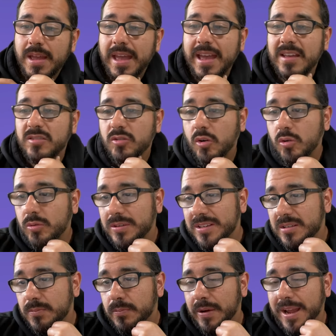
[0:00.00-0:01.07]
as old
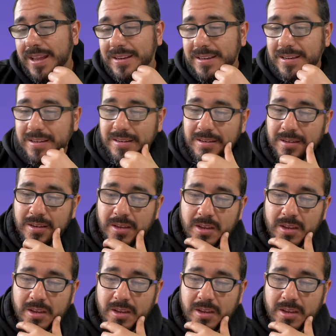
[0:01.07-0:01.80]
as Brandon.